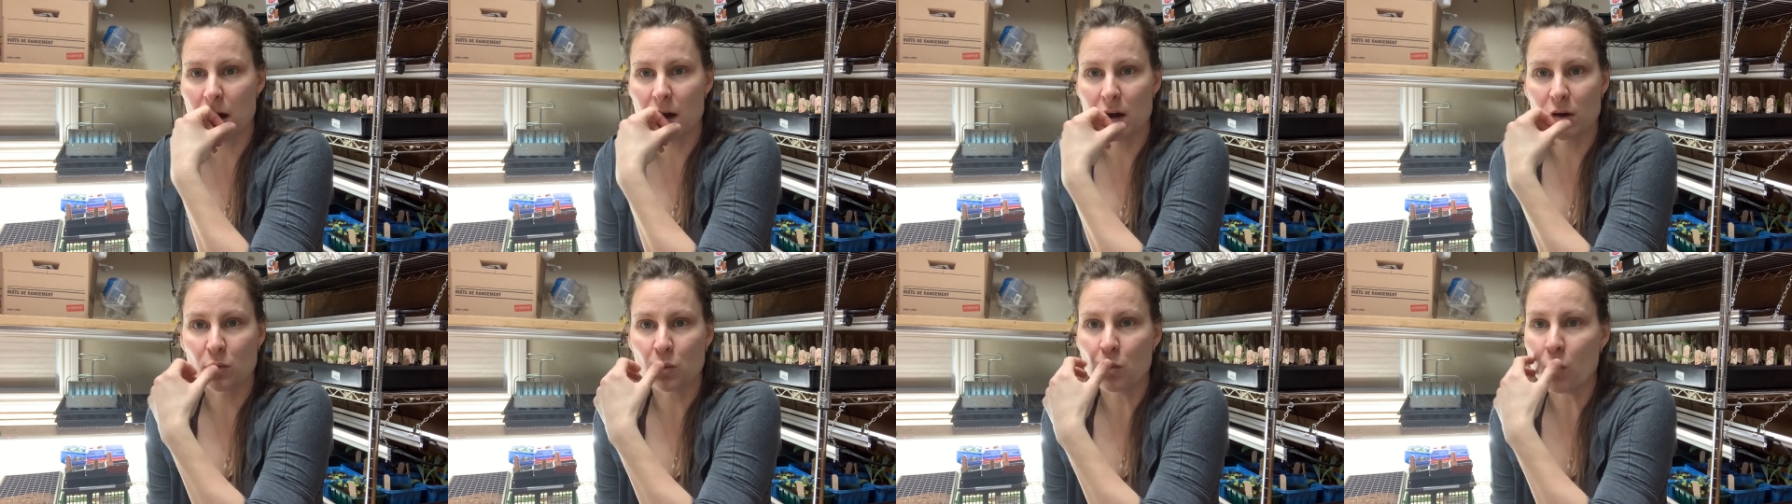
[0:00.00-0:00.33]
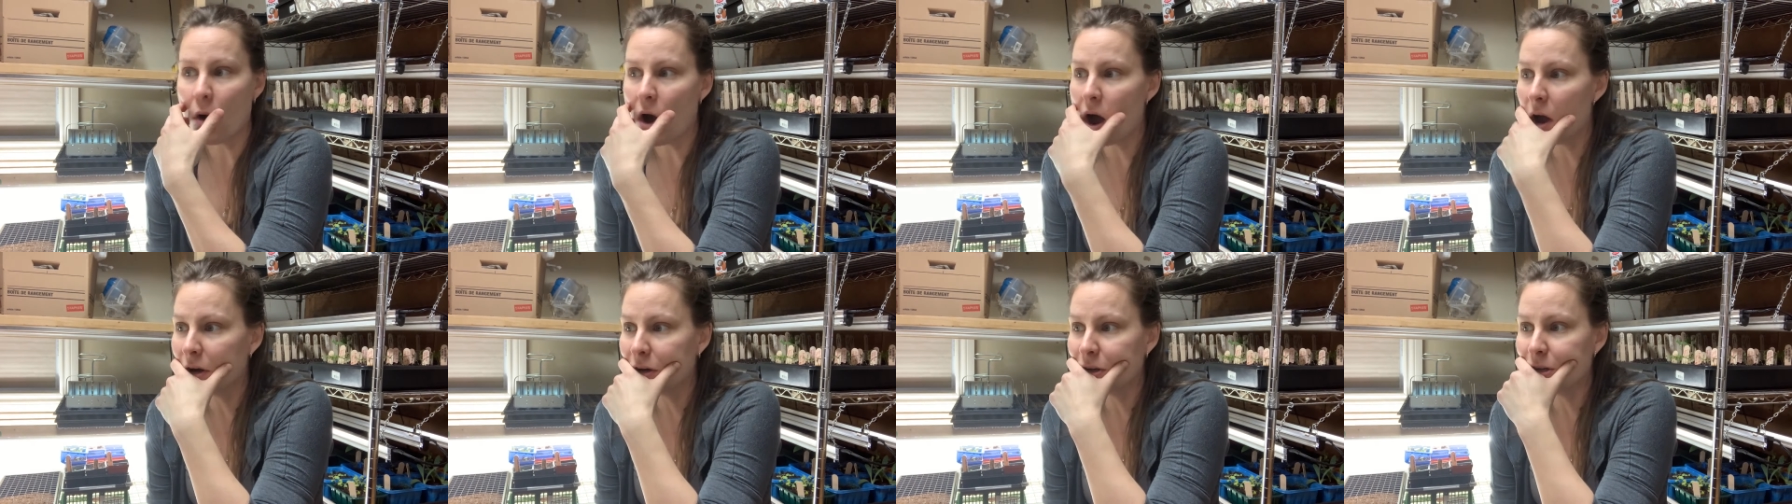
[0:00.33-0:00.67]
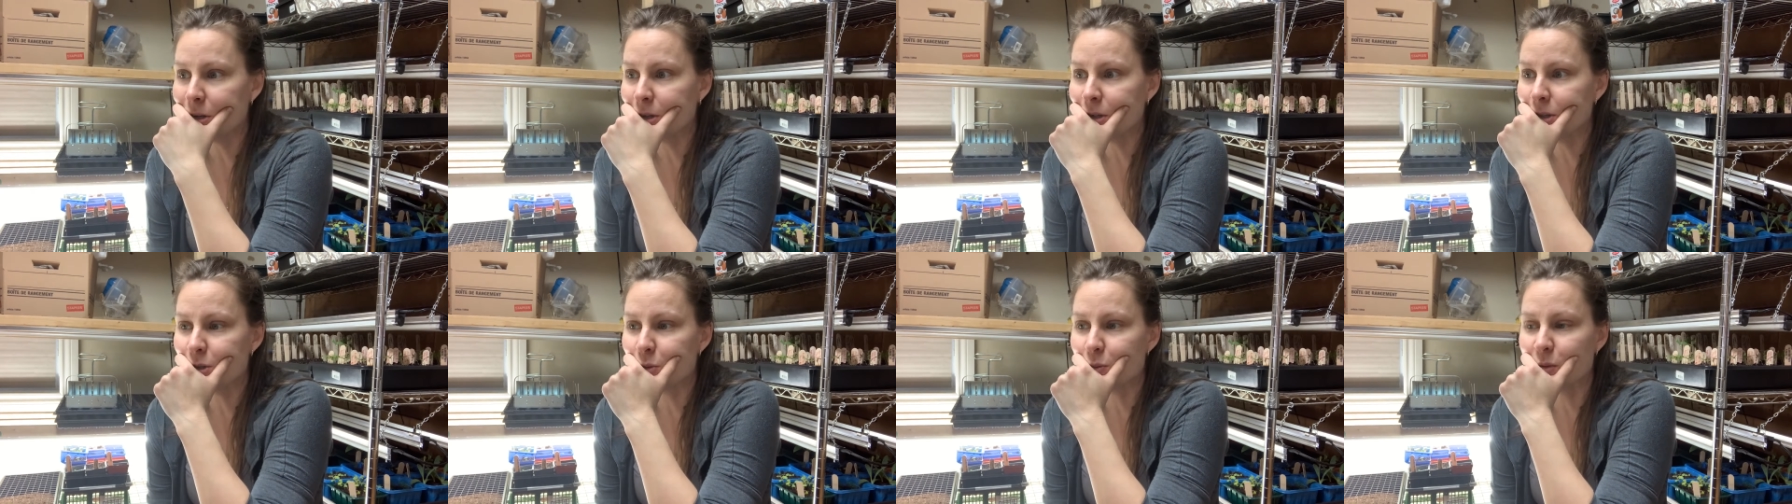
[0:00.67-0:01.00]
are
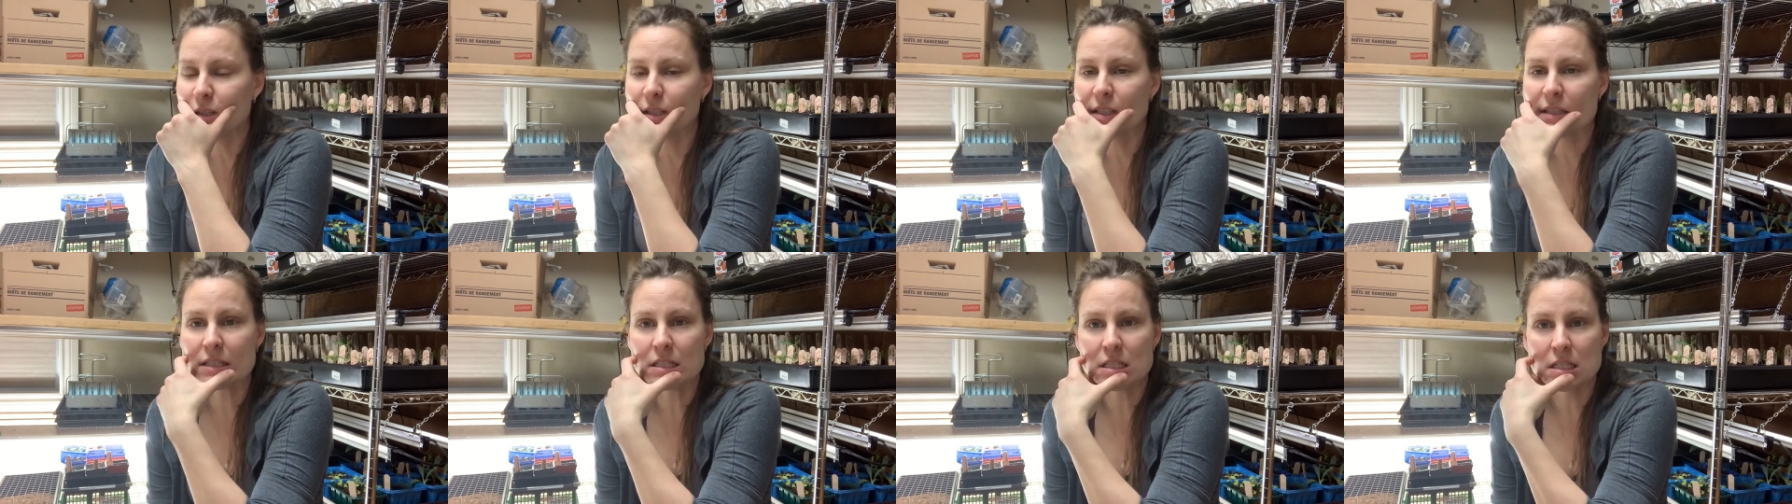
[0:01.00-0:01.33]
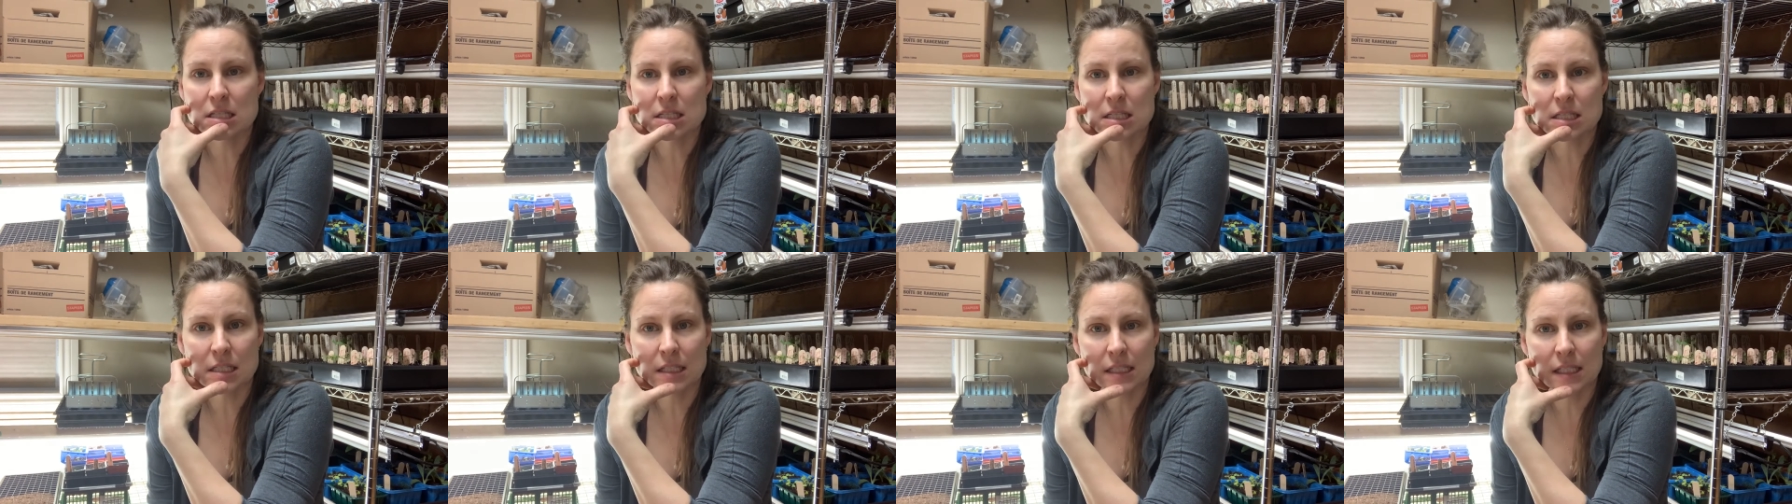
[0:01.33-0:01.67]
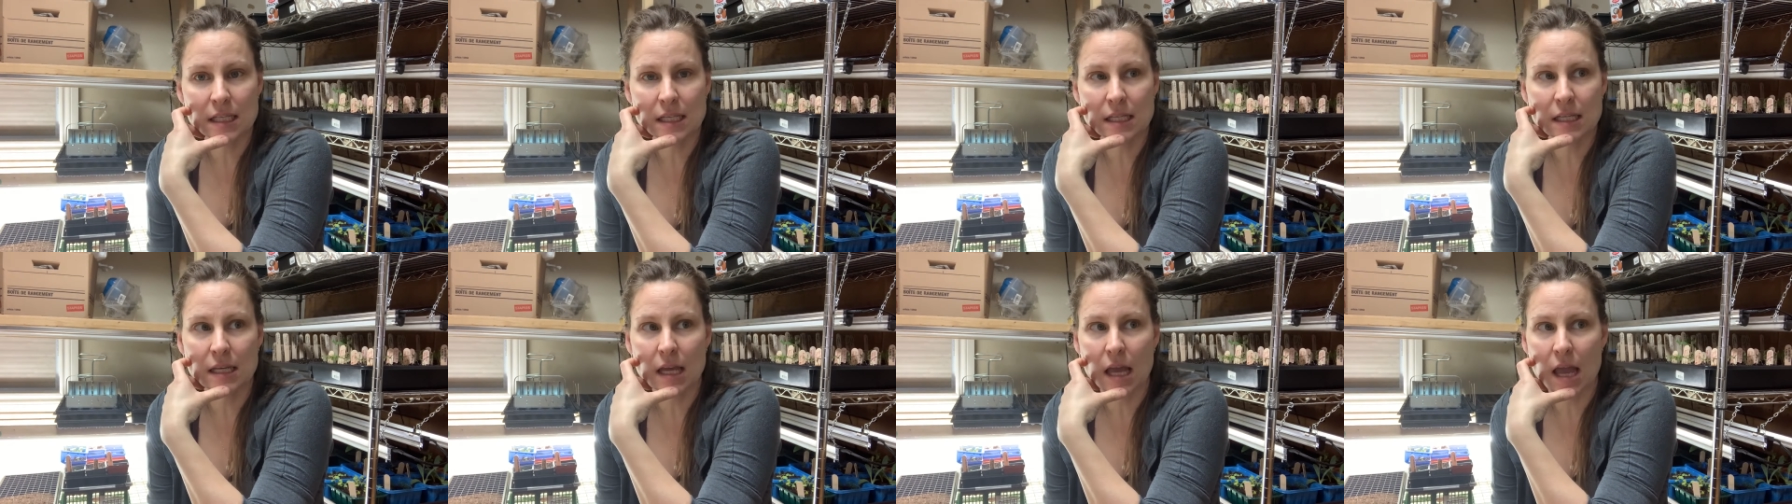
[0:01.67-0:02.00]
watered
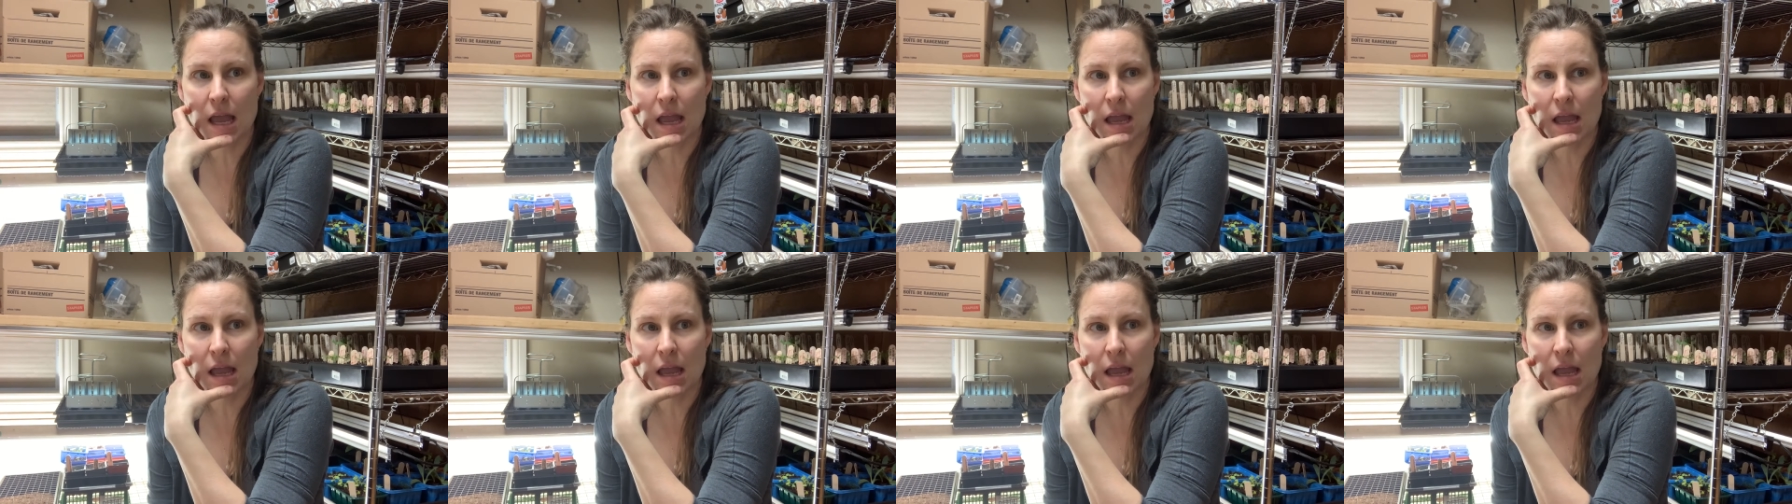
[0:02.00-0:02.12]
religiously